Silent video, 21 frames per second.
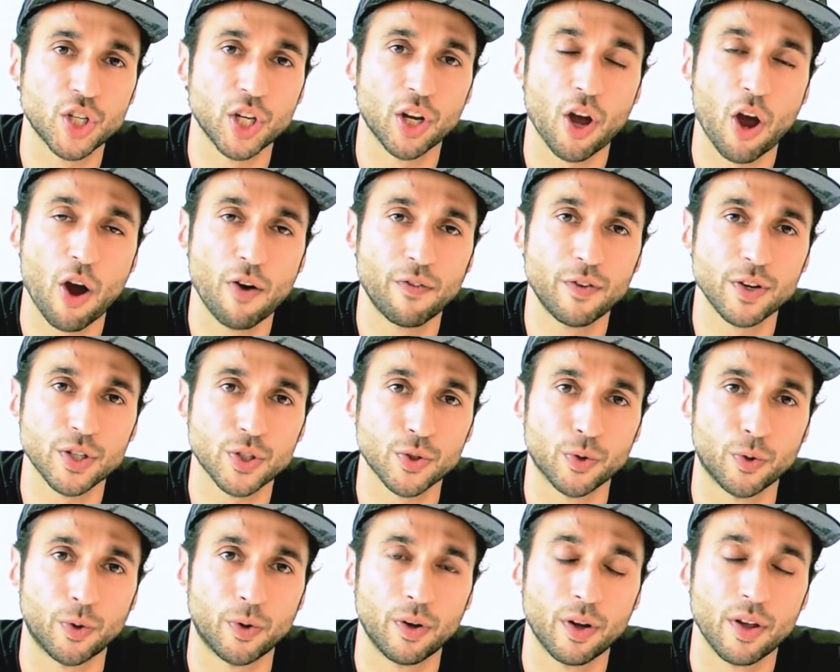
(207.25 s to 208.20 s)
she
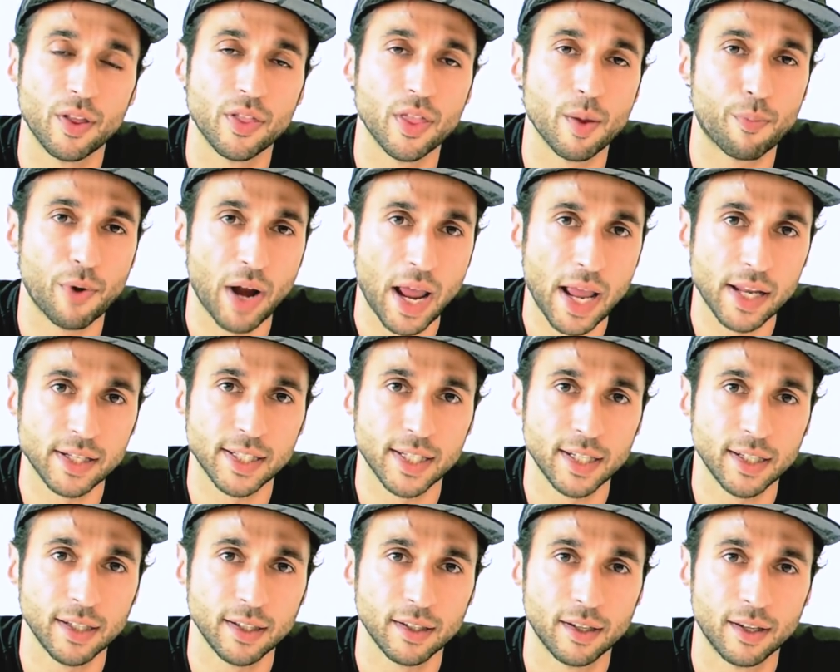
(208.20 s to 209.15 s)
oversaw the
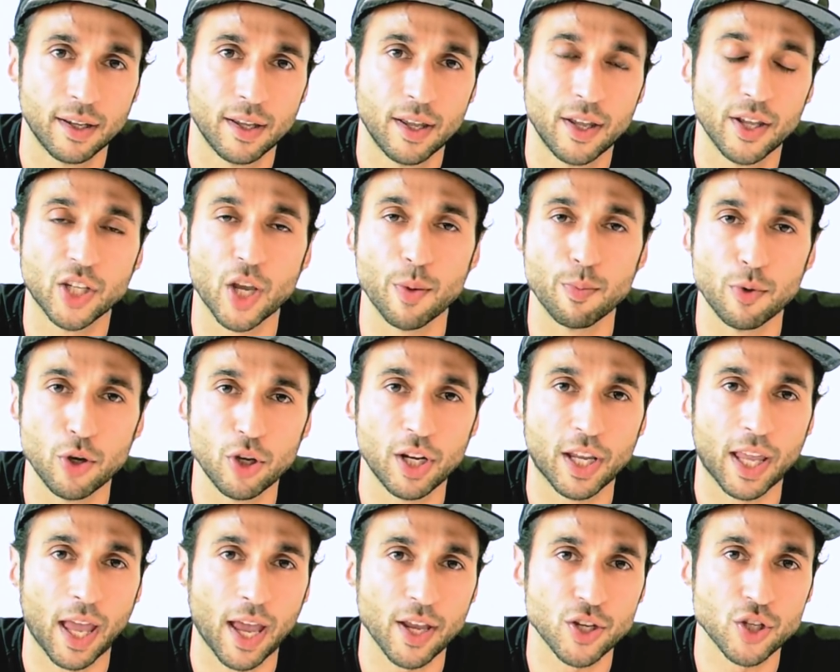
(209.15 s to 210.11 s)
branding,
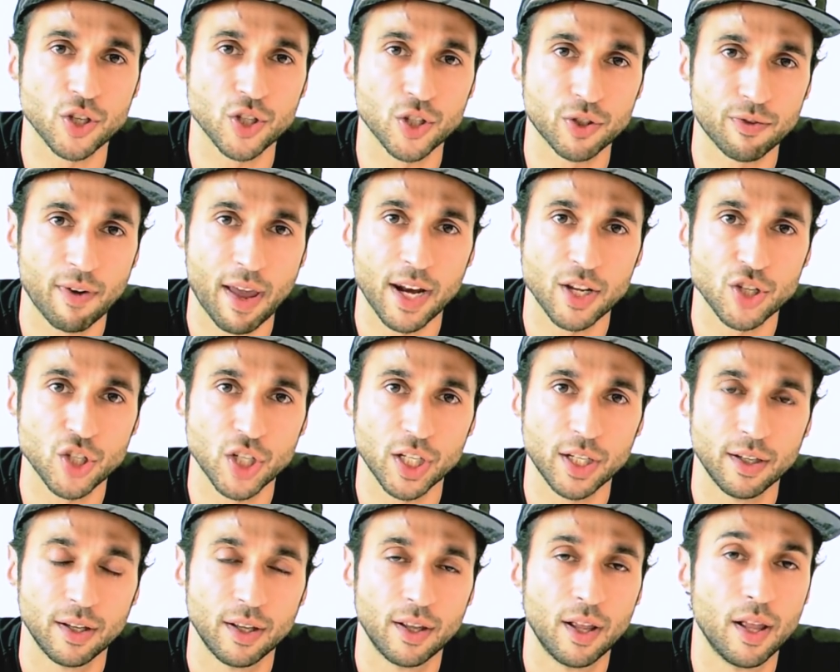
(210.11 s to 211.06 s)
communication
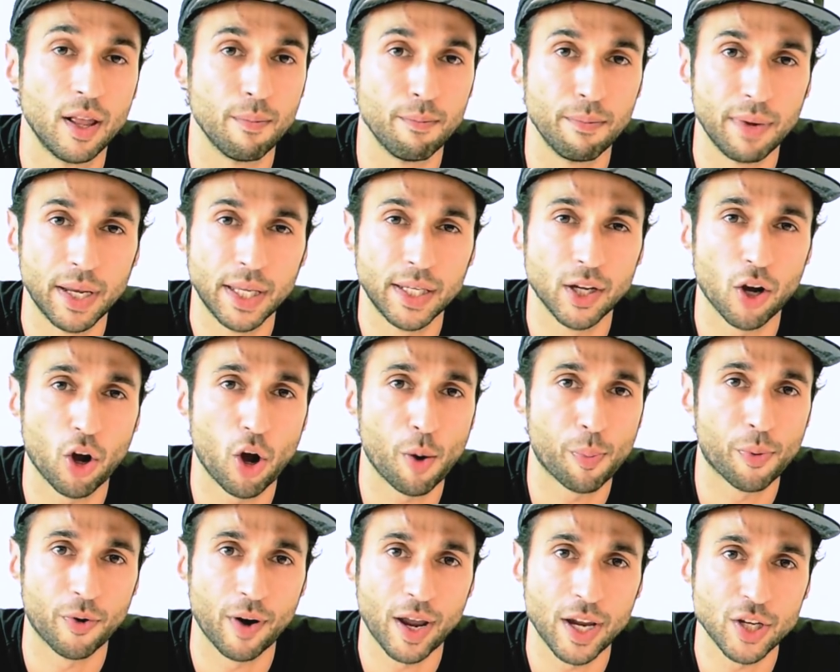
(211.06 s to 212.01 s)
strategy, media
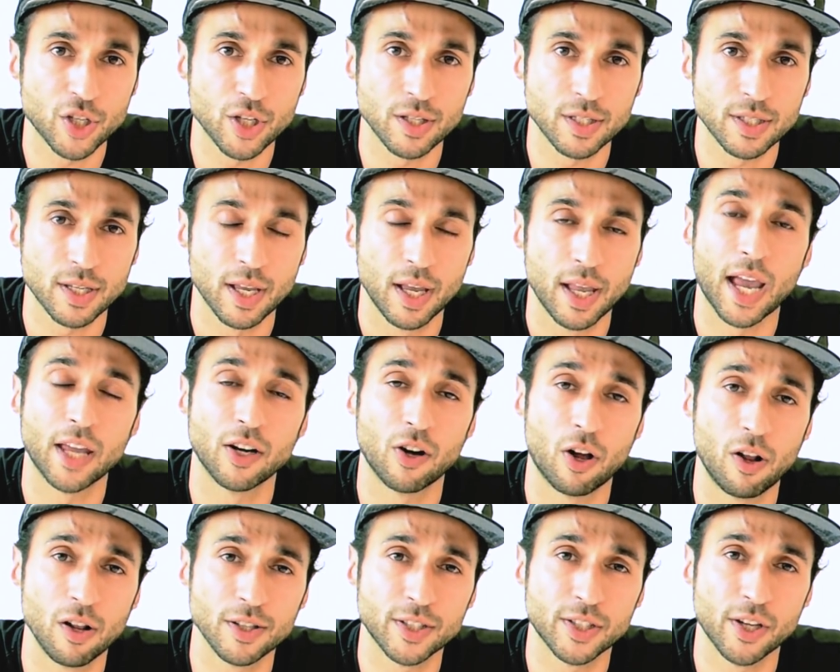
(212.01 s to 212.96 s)
operations, and
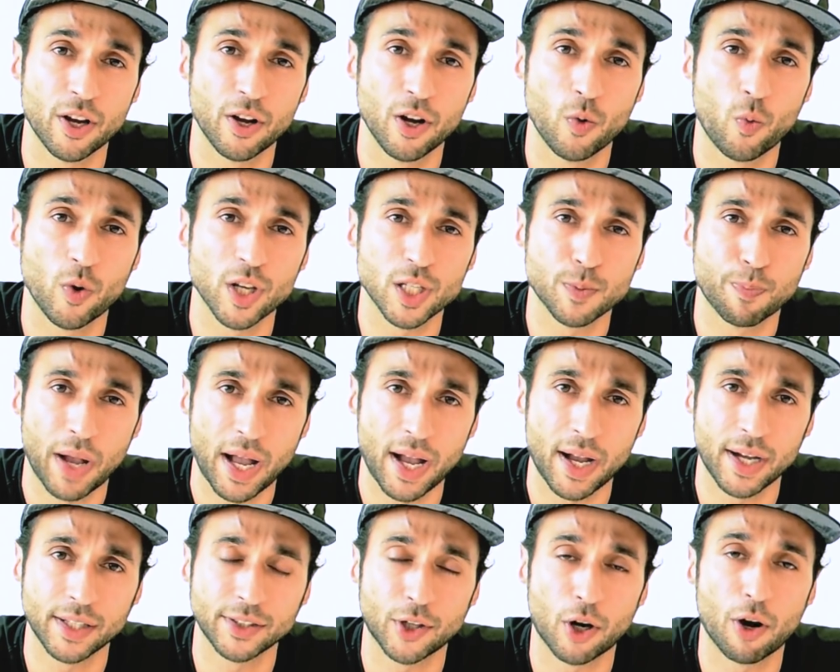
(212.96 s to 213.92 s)
also was
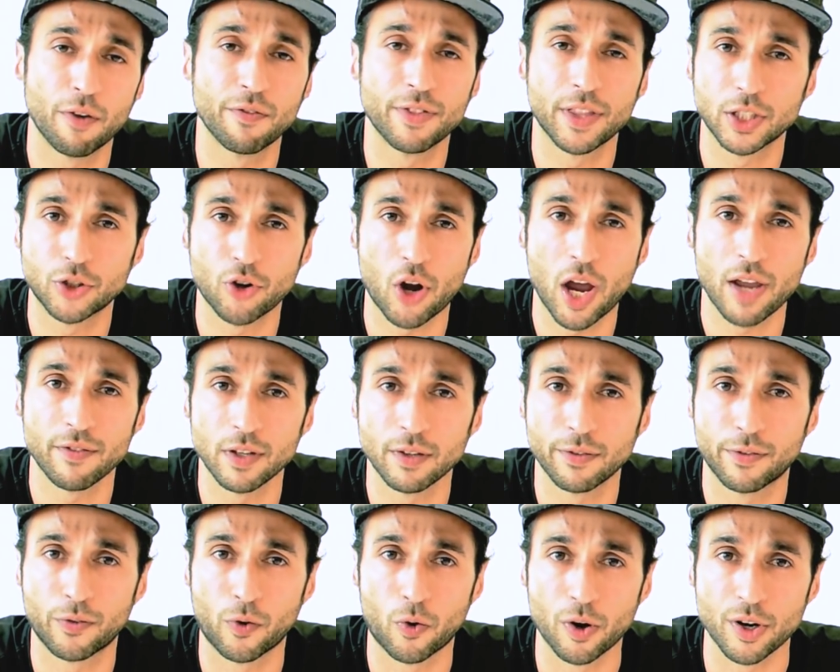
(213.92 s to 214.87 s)
part of the
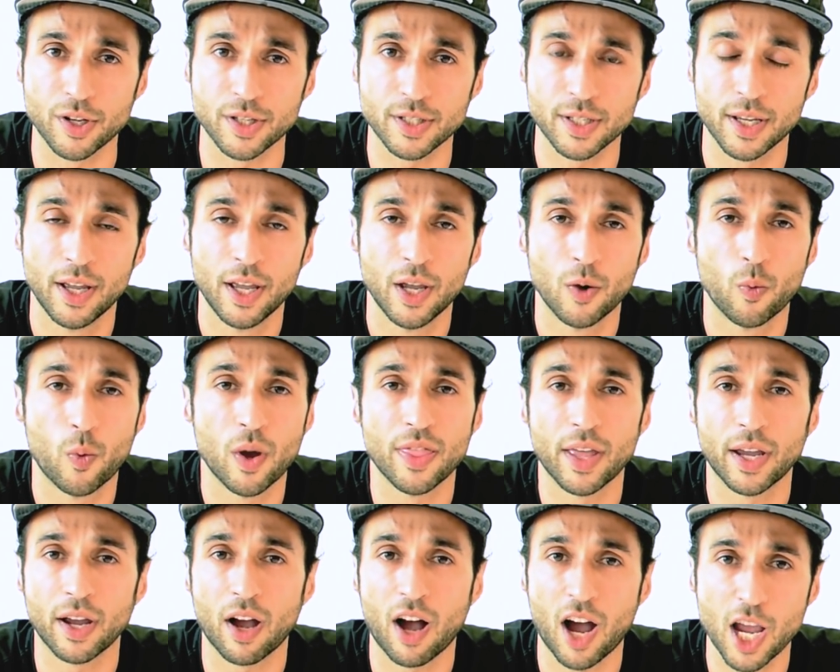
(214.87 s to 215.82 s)
driving force when
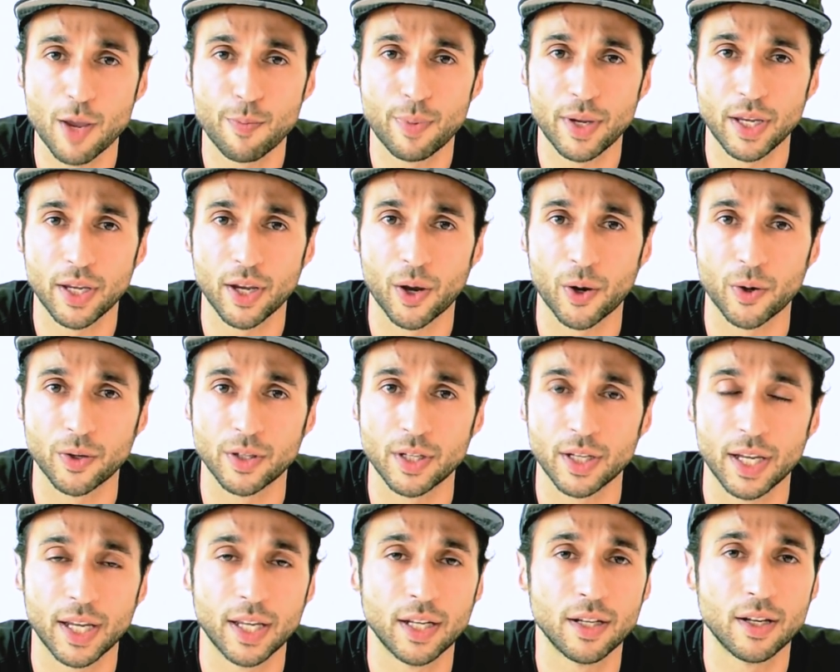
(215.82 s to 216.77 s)
they I P
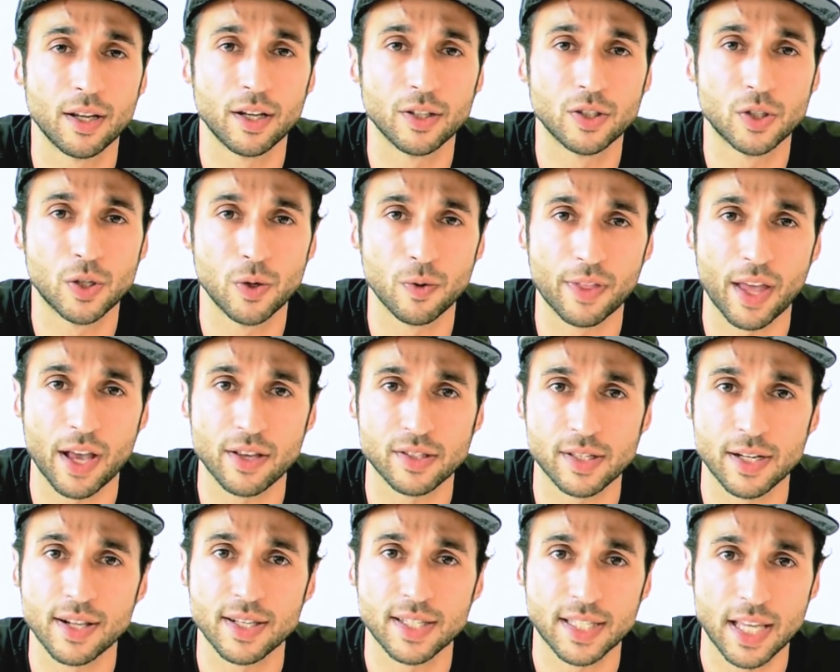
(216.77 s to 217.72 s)
O'd in two
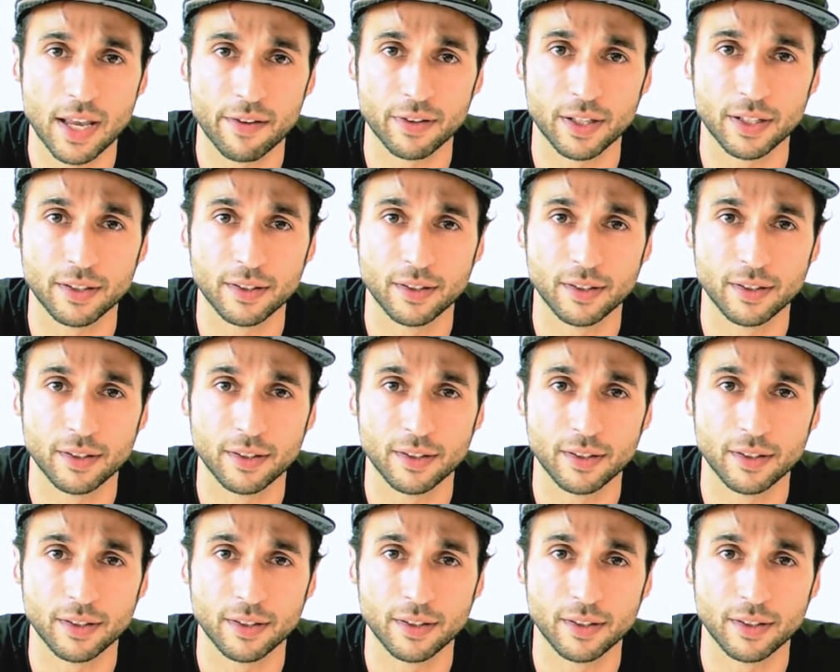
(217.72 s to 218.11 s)
thousand seven.